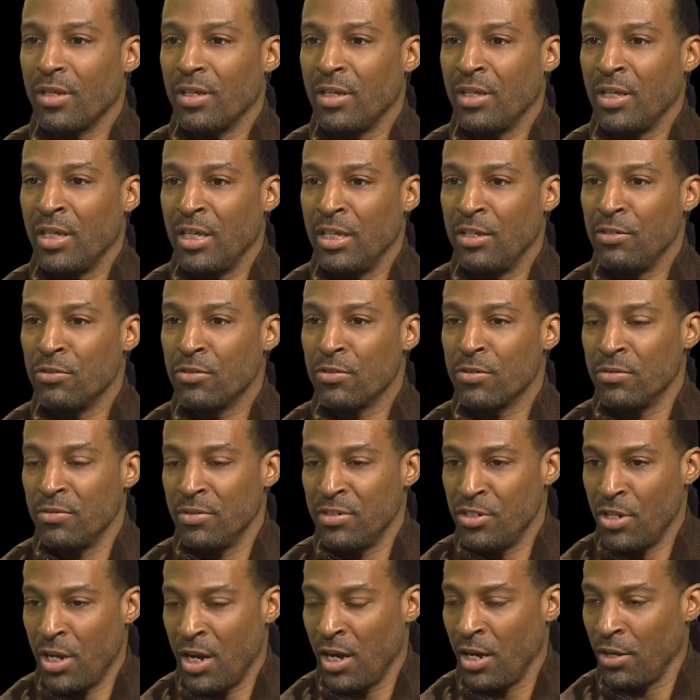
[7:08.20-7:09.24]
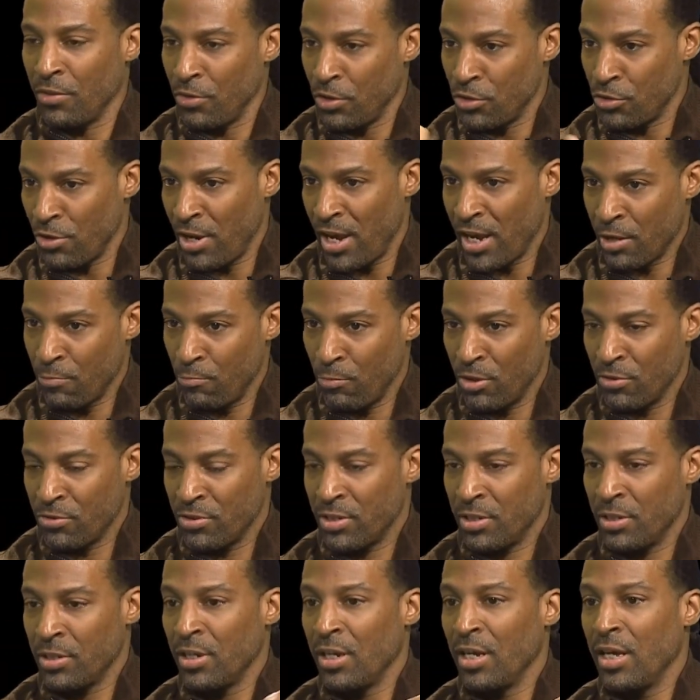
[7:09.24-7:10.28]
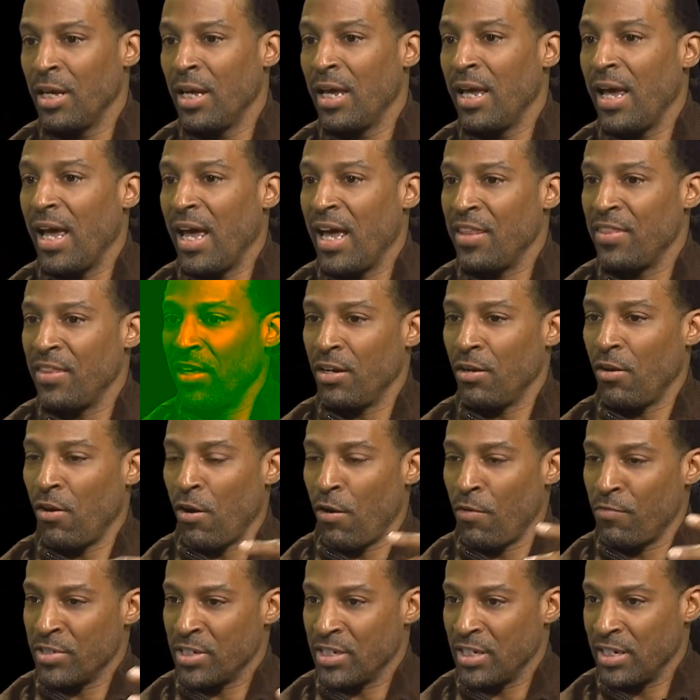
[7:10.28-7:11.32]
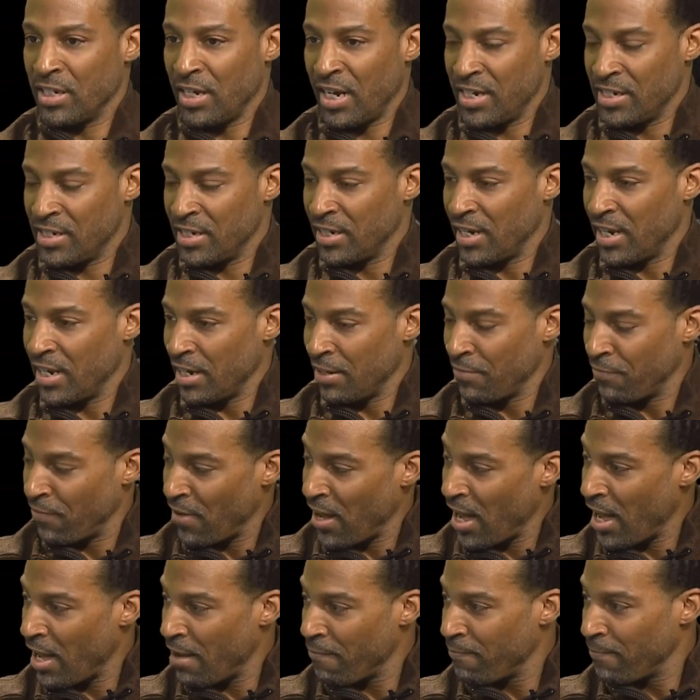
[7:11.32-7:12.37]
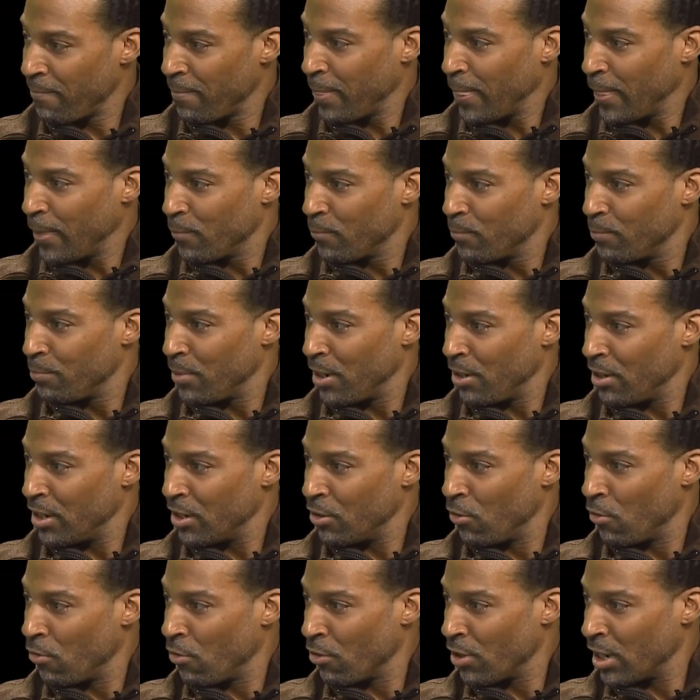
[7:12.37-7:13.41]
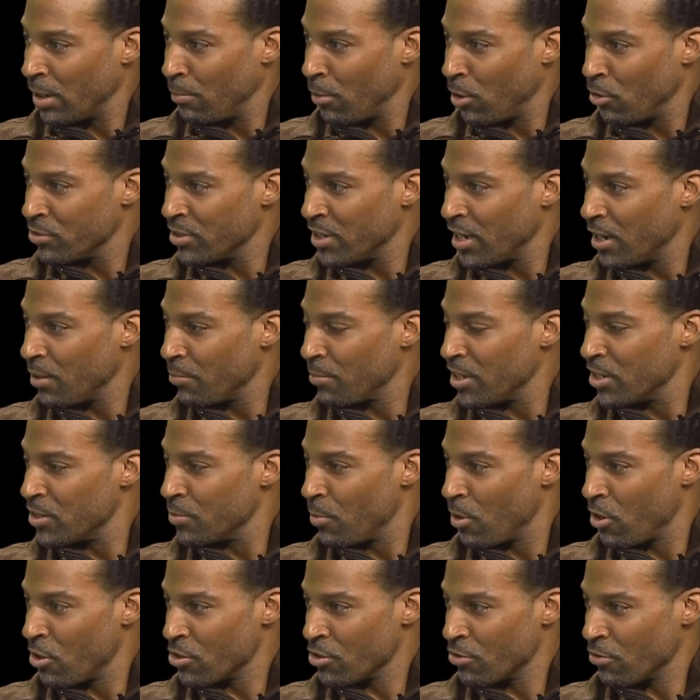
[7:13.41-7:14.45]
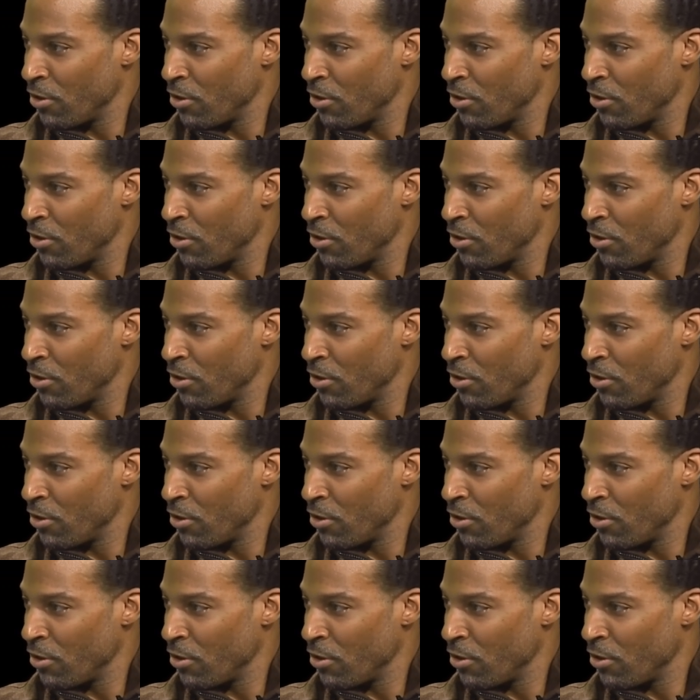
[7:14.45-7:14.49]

he's Don the Dragon Wilson. And then, obviously, 1985, Berry Gordy, Motown meets martial